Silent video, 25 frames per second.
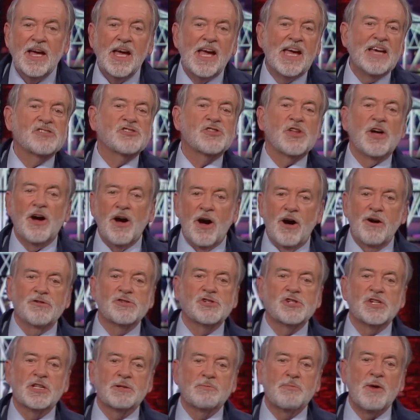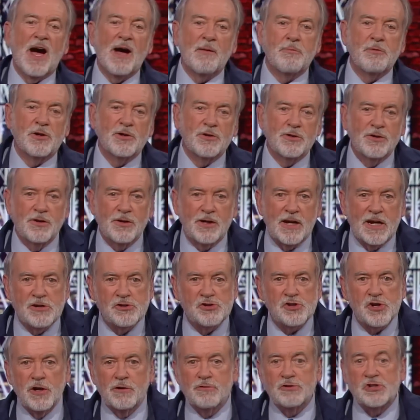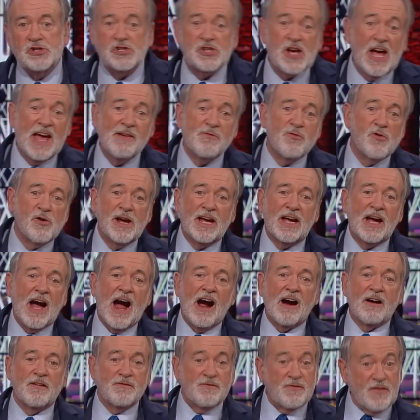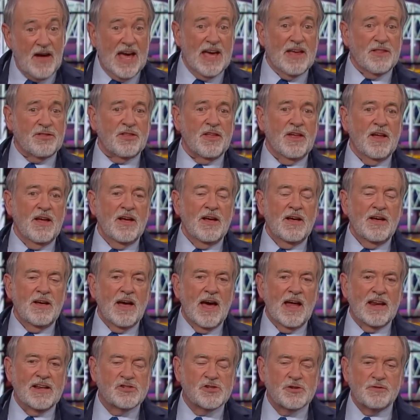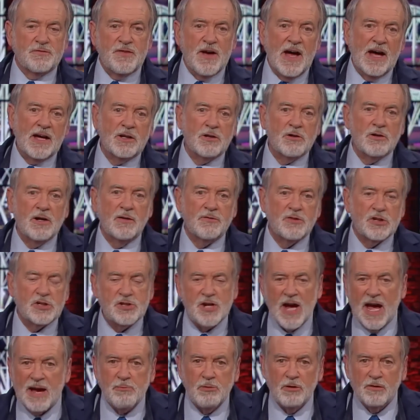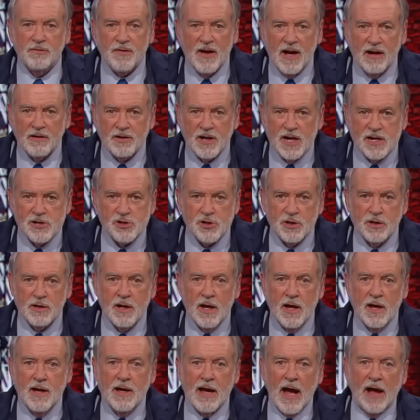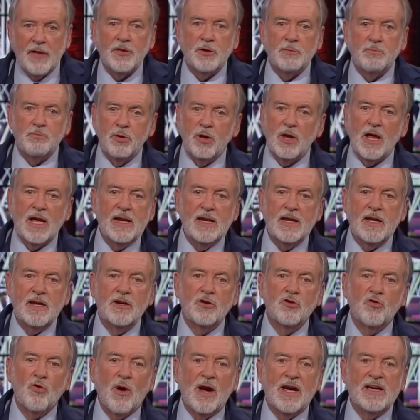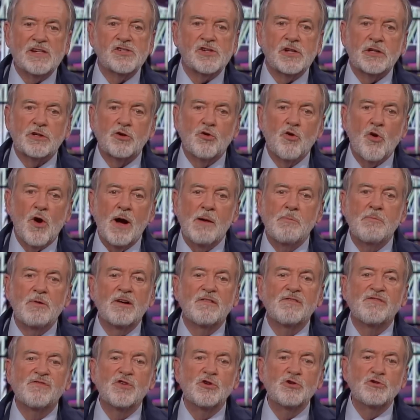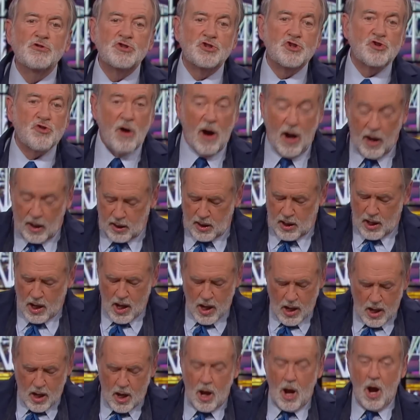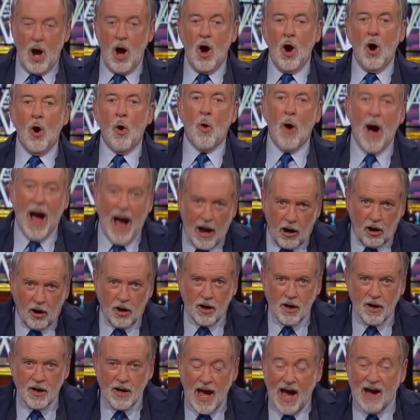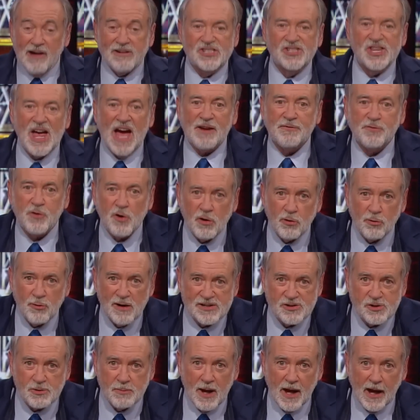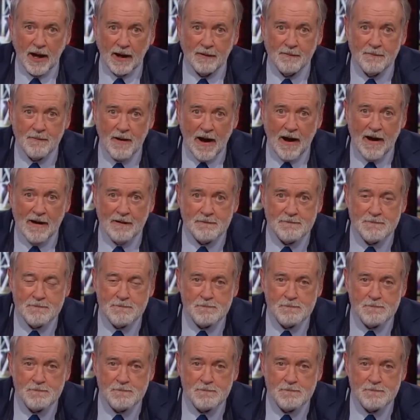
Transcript: He's the host of the popular cooking show Savoring Our Faith, and he's the founder of the Table Foundation and the Plating Grace and Grub food truck. Wow. How is that for a resume, huh?